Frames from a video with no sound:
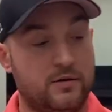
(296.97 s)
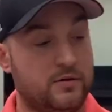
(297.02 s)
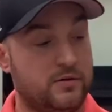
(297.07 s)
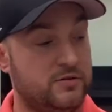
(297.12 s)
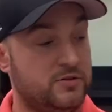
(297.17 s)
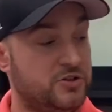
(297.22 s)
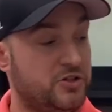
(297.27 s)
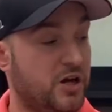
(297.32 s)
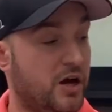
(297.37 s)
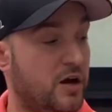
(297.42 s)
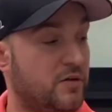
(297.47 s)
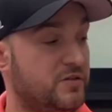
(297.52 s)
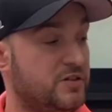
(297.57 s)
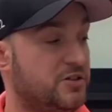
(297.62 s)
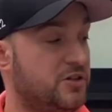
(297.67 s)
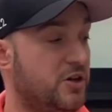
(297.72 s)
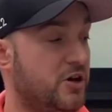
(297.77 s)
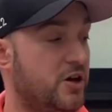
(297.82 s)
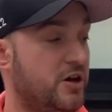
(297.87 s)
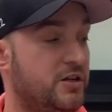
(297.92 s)
shaft is
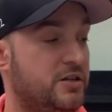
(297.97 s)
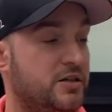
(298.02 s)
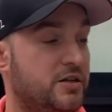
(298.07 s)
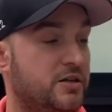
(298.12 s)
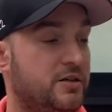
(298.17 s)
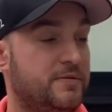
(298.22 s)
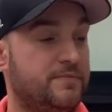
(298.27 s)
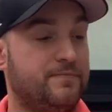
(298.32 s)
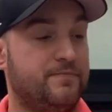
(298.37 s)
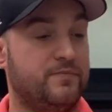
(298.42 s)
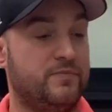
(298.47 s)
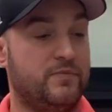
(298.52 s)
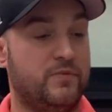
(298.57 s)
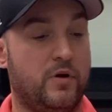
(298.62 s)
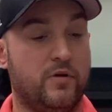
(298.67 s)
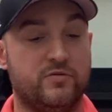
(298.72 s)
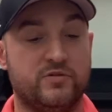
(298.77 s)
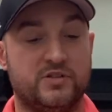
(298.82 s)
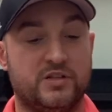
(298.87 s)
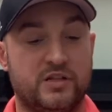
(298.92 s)
good.
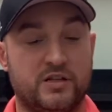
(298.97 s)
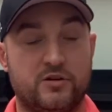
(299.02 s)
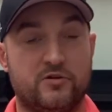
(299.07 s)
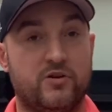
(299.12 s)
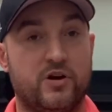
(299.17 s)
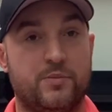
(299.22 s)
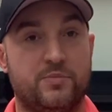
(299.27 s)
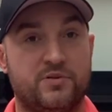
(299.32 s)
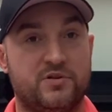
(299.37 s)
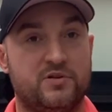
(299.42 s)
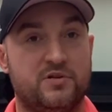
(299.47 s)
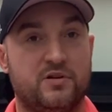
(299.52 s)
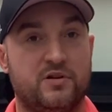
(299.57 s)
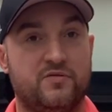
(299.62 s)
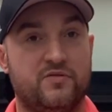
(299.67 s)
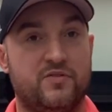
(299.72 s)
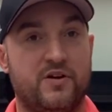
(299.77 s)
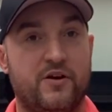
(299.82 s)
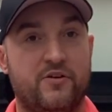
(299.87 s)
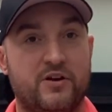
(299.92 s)
Obviously, grips,
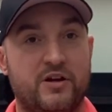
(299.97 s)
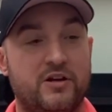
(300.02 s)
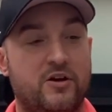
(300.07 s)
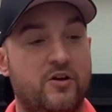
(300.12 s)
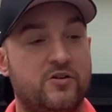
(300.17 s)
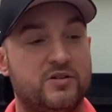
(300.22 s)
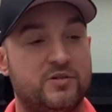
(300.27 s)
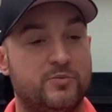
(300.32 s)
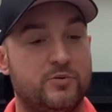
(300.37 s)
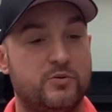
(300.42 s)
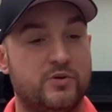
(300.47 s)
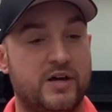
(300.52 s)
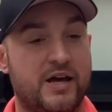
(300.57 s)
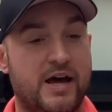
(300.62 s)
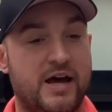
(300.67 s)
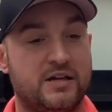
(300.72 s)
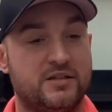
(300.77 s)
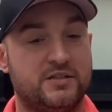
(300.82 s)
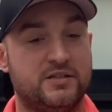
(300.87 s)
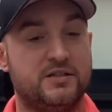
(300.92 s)
very noticeable
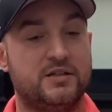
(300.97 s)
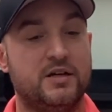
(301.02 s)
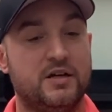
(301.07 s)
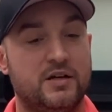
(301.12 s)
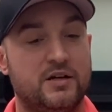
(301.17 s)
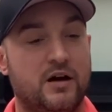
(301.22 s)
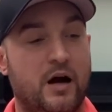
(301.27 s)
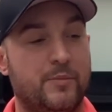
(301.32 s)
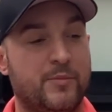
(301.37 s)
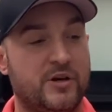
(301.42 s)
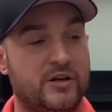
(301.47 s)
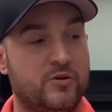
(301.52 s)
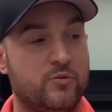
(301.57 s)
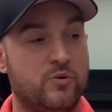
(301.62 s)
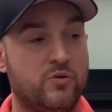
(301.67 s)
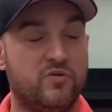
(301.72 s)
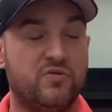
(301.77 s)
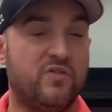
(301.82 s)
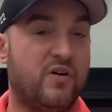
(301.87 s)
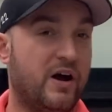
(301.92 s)
yes. I mean, you
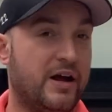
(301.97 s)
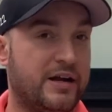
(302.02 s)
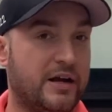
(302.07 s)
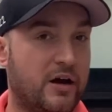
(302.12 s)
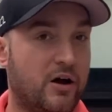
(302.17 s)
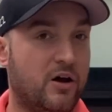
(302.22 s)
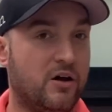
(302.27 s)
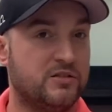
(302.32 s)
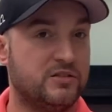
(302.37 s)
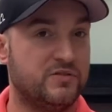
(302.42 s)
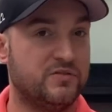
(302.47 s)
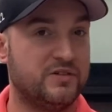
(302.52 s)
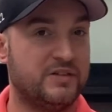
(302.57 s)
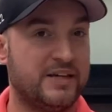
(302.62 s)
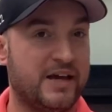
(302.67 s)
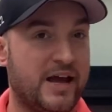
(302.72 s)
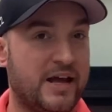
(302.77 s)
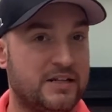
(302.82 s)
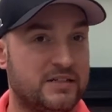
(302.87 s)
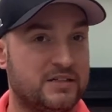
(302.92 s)
will find it hard to
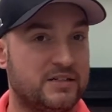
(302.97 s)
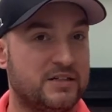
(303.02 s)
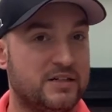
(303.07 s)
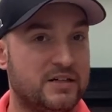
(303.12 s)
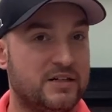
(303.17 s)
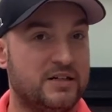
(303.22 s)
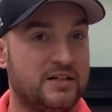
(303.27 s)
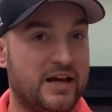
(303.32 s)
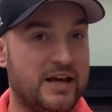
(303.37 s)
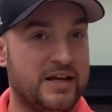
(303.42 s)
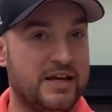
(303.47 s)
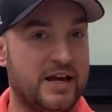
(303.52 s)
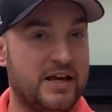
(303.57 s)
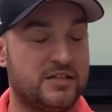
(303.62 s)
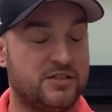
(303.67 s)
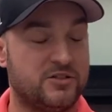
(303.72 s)
forget a yes